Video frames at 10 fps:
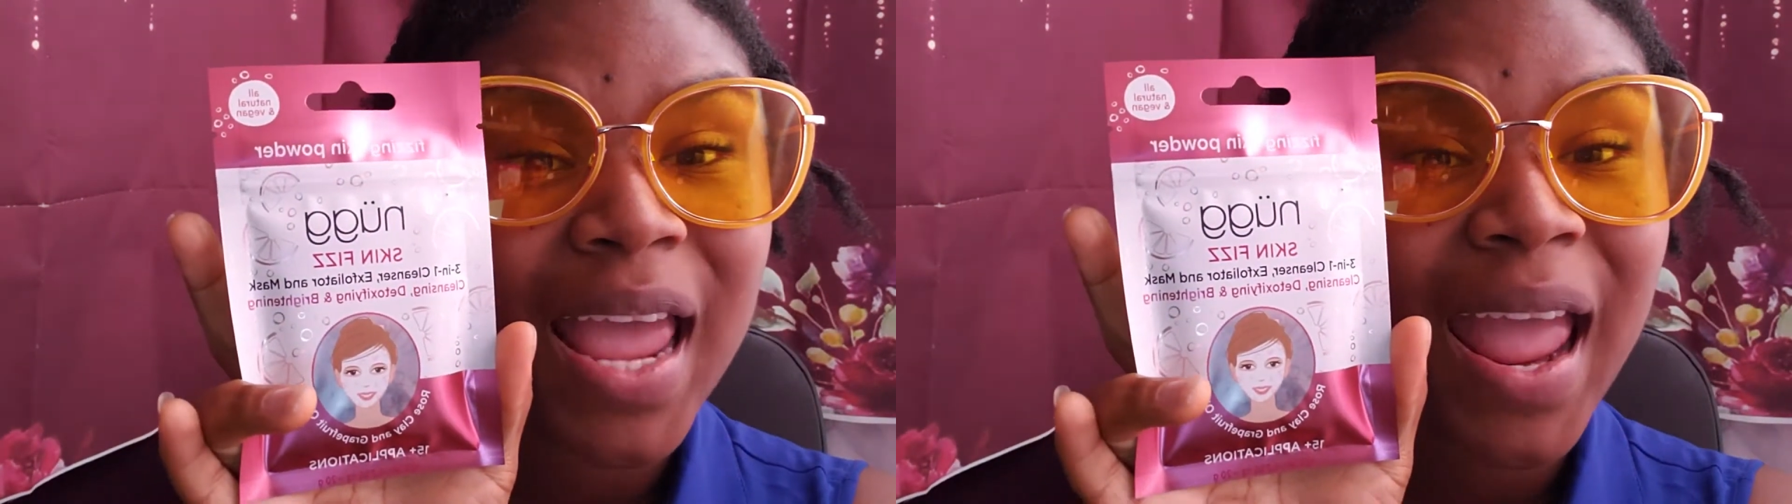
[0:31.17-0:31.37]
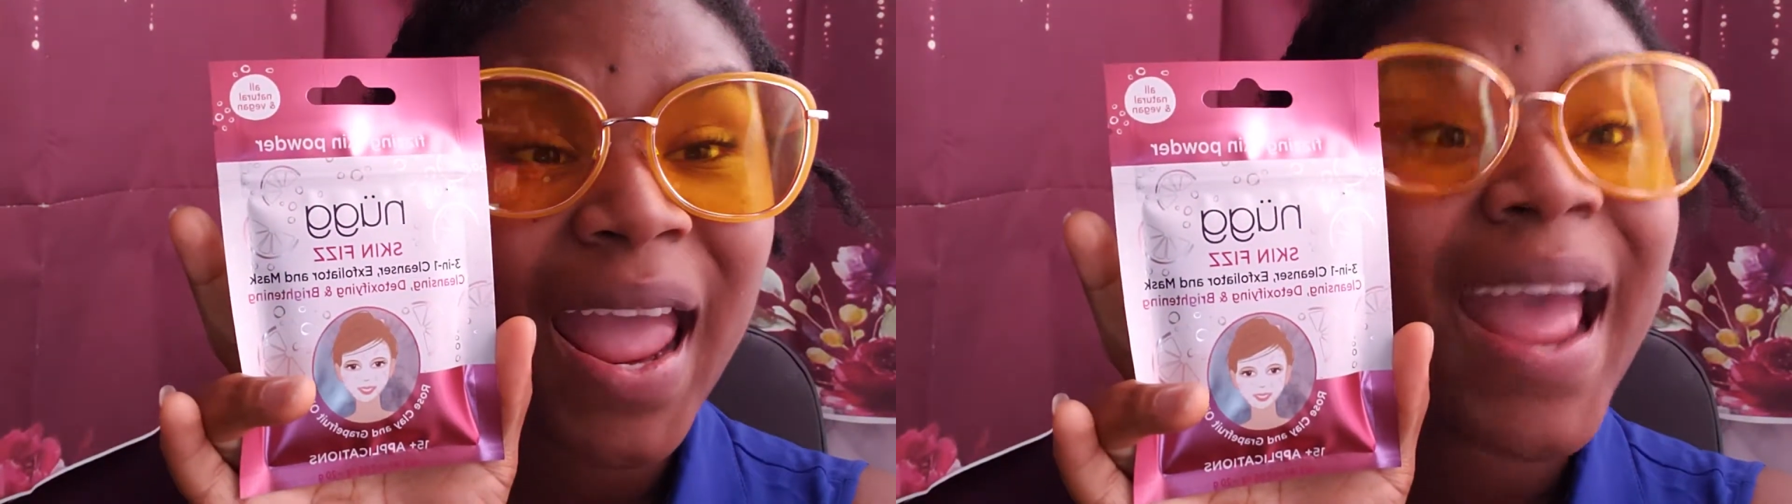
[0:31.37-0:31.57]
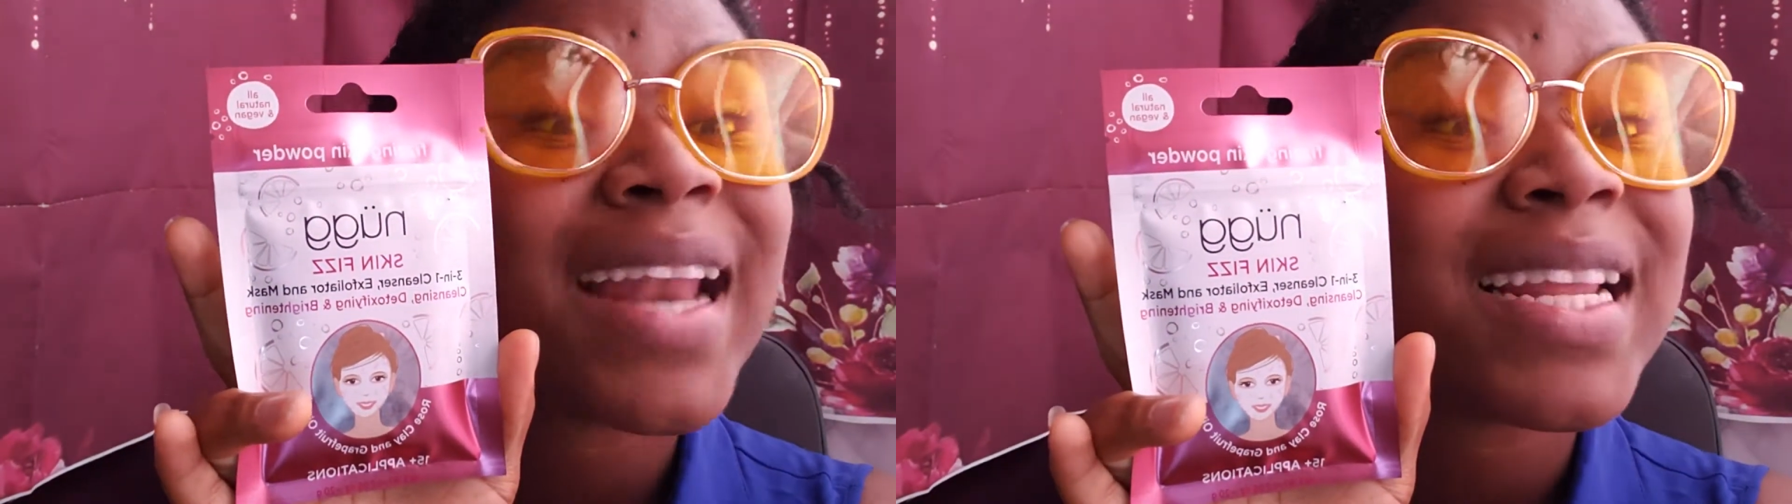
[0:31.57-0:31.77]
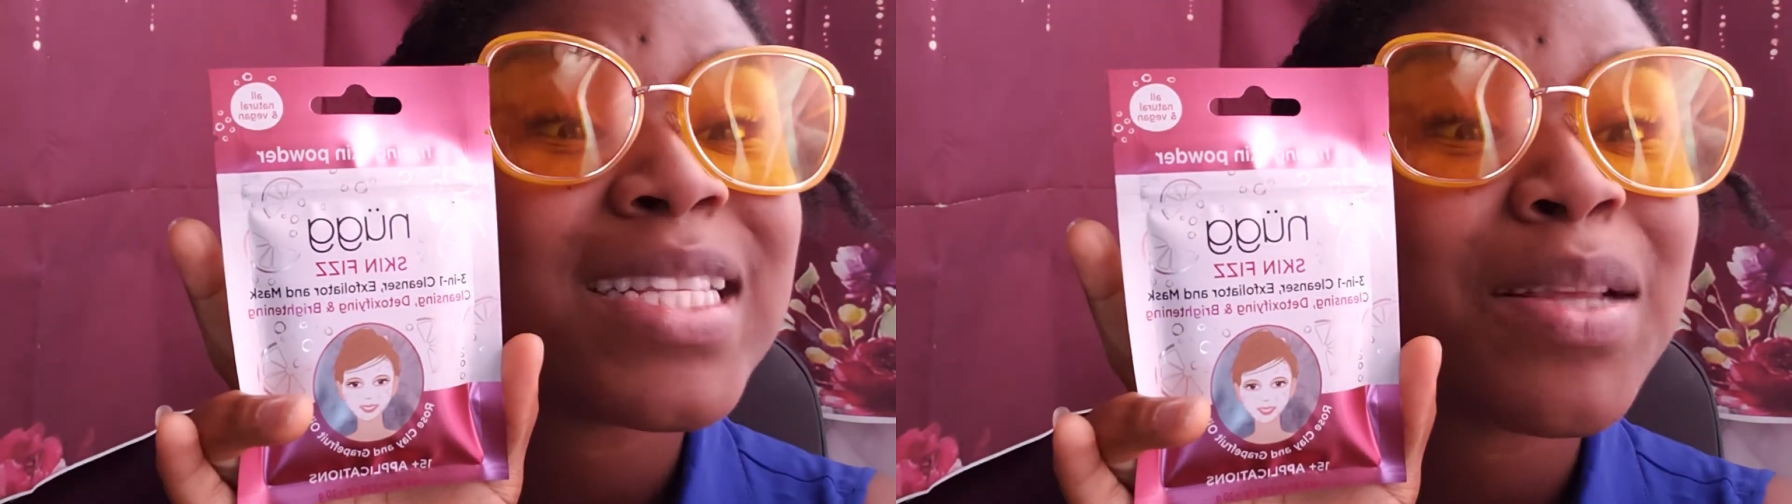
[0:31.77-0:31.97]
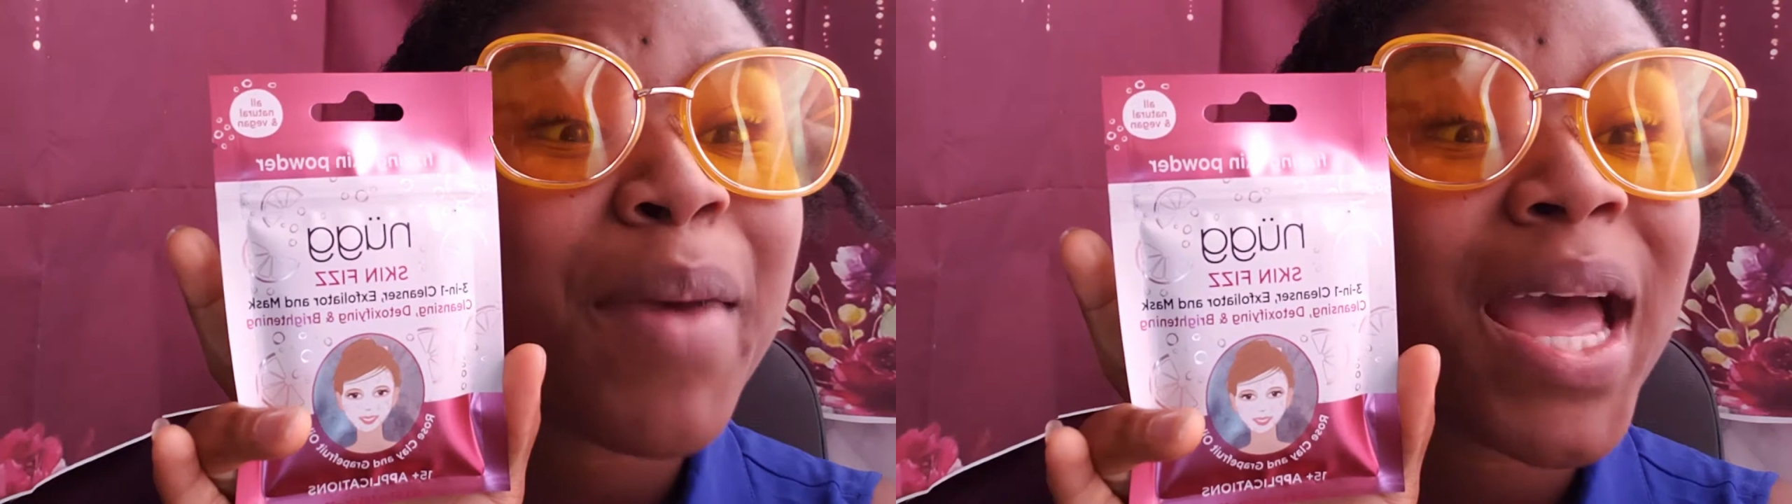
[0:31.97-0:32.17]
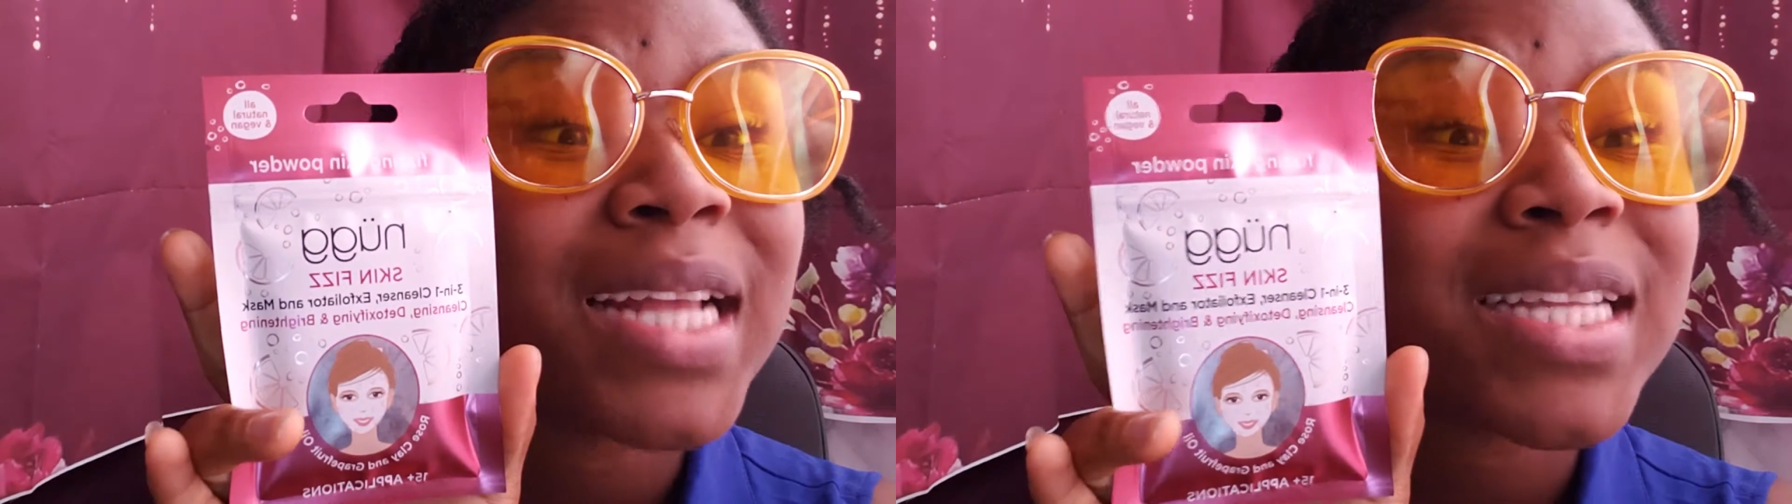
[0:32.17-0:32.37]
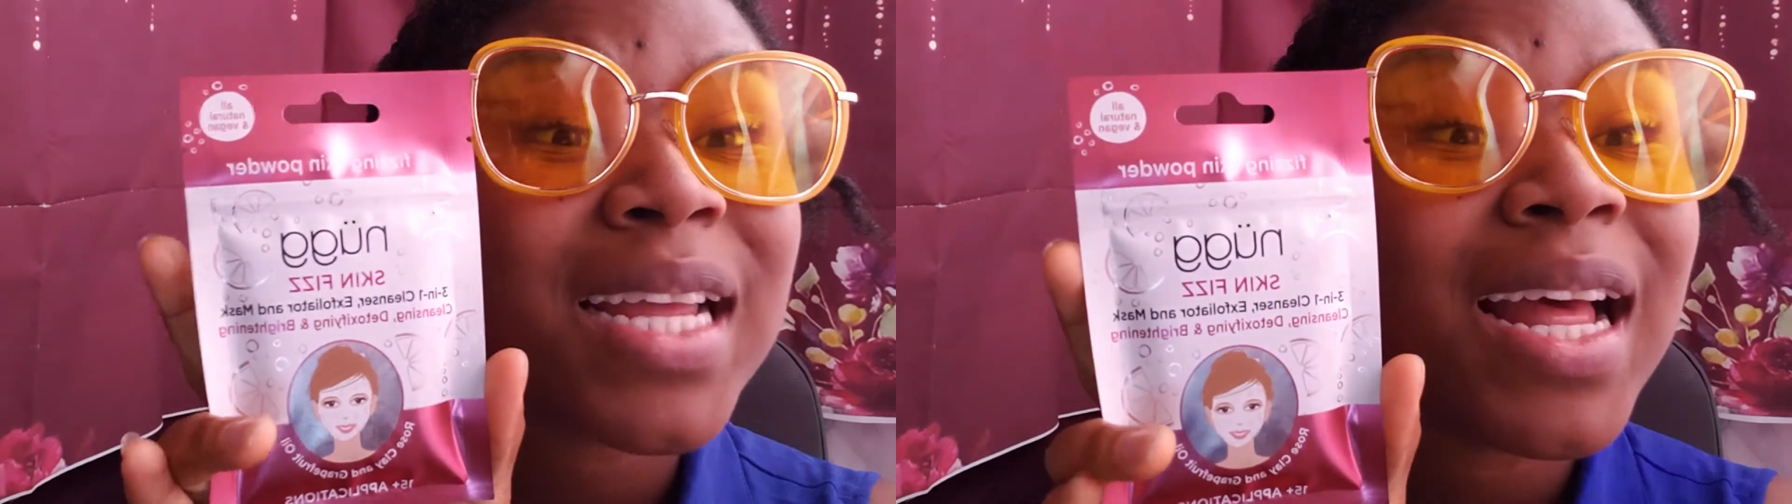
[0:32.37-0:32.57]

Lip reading: and it's a mask.